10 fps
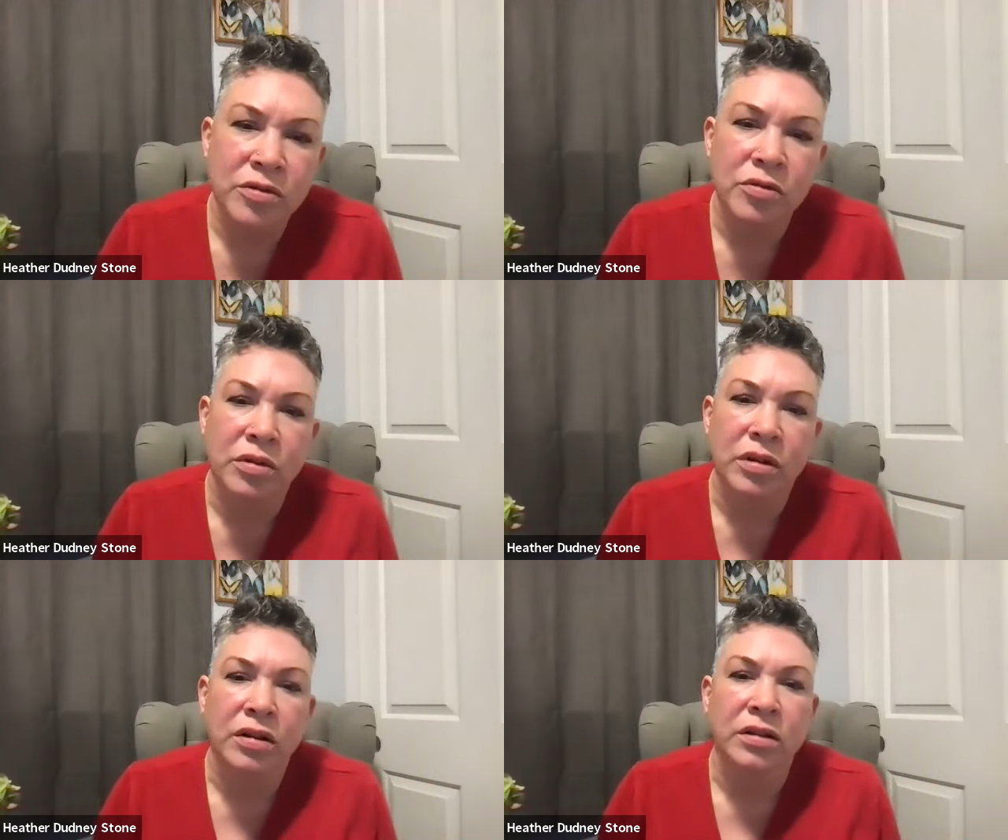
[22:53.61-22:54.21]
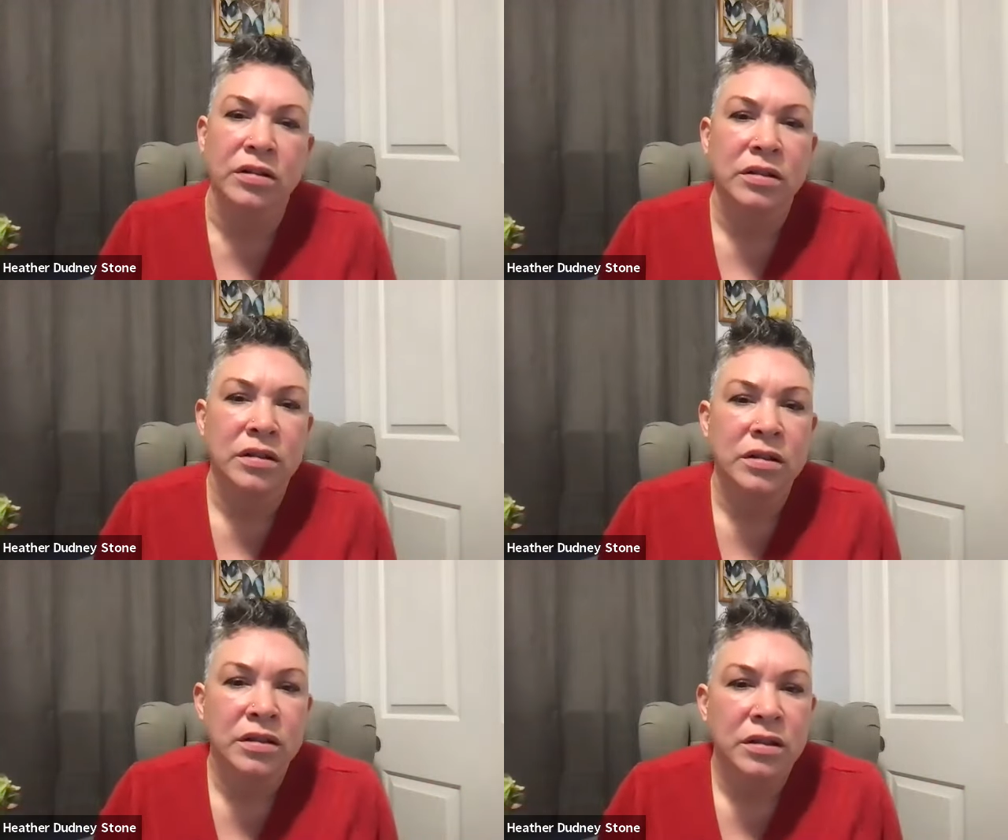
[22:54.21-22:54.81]
or
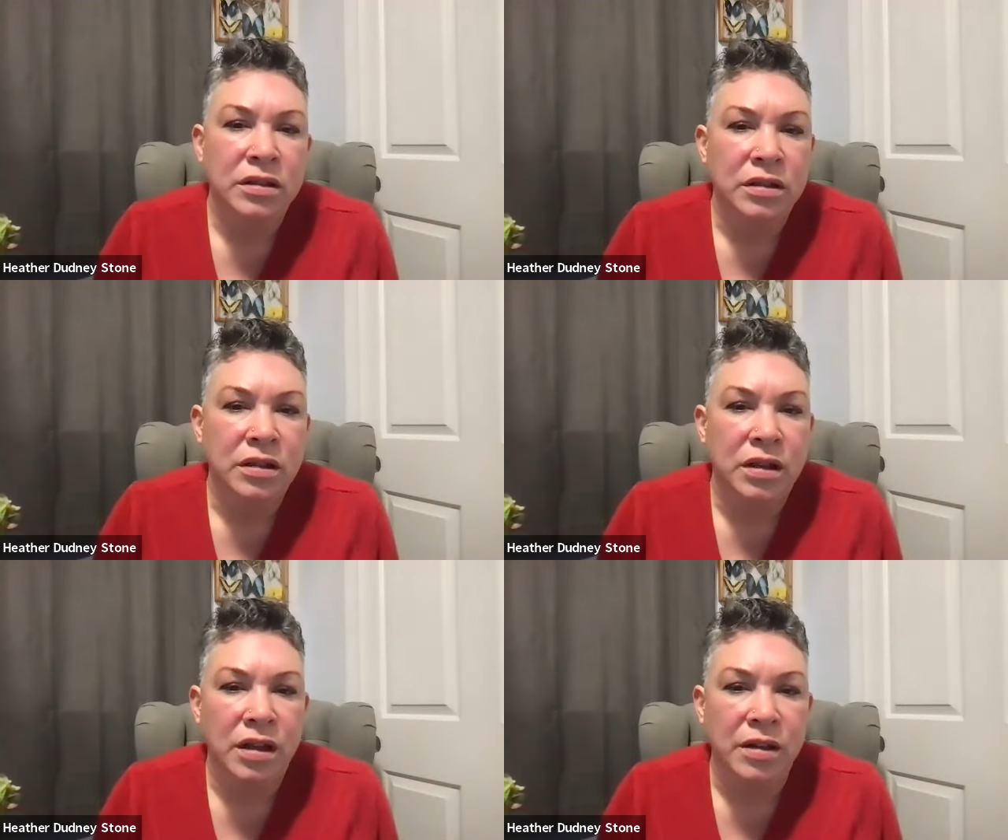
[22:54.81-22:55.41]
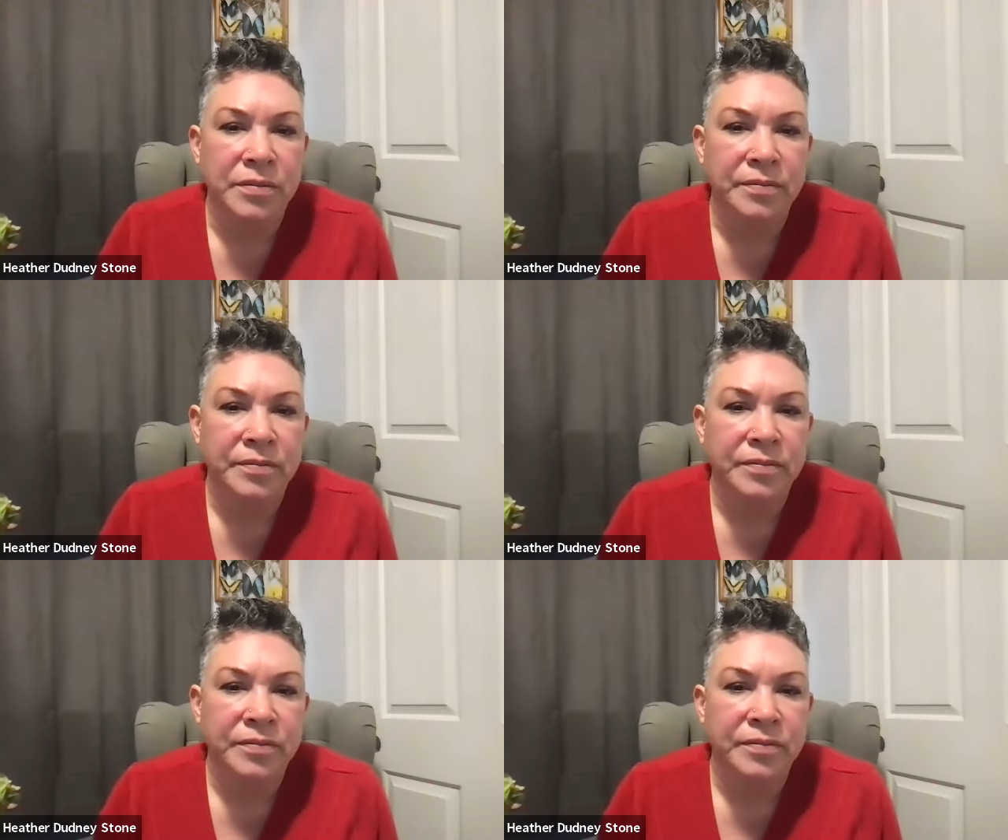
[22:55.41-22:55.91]
do